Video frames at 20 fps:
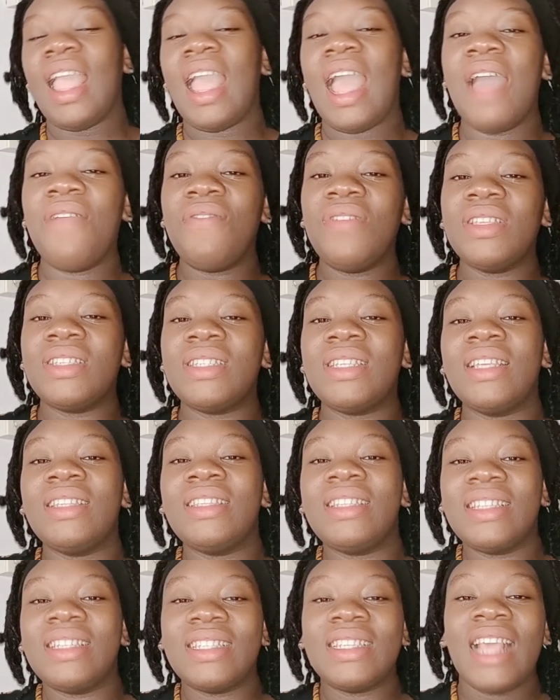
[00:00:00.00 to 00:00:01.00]
having
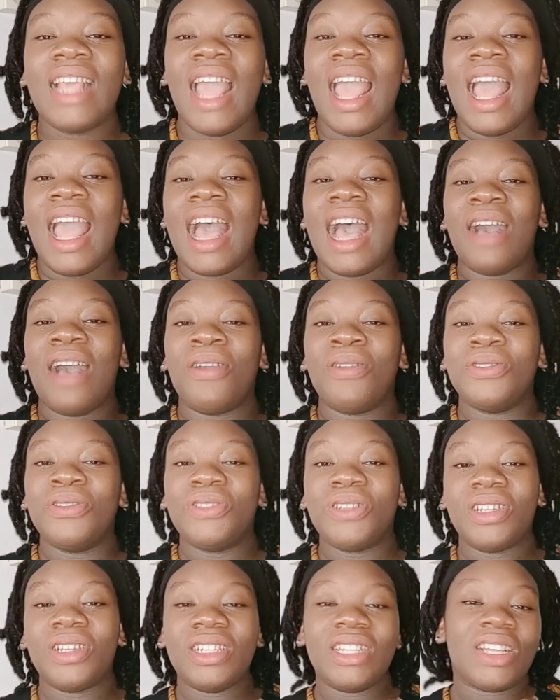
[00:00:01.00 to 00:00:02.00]
said this, I
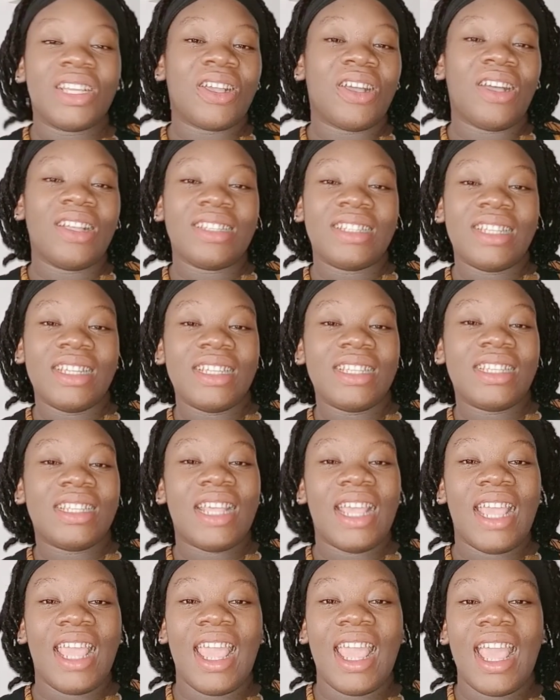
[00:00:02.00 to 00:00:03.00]
will draw the curtains
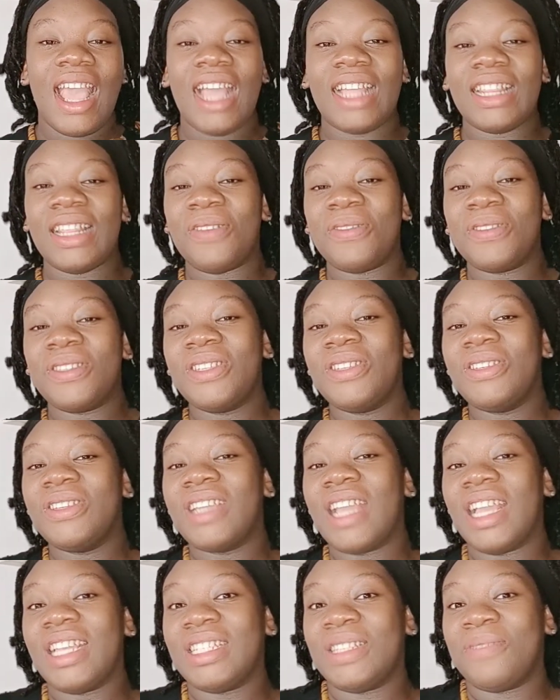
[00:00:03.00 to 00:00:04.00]
here and I'll see you
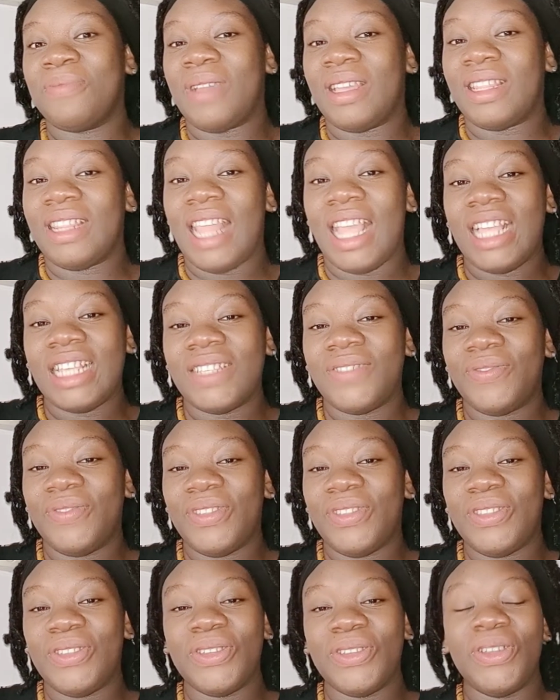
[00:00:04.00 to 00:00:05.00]
guys in my next
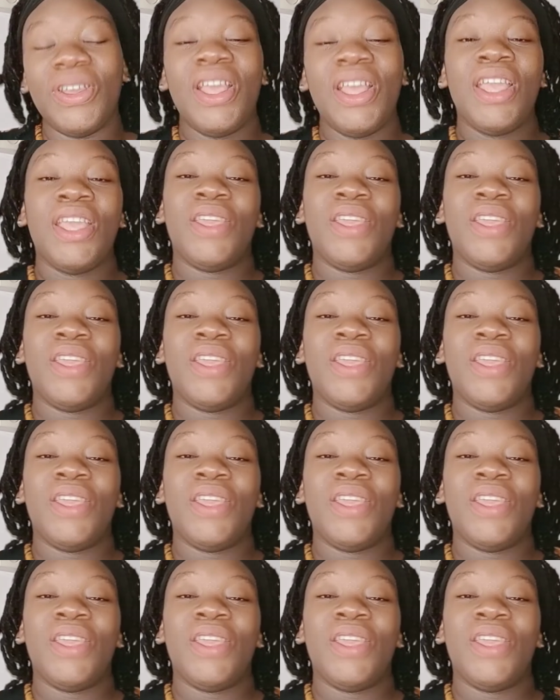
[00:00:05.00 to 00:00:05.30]
video.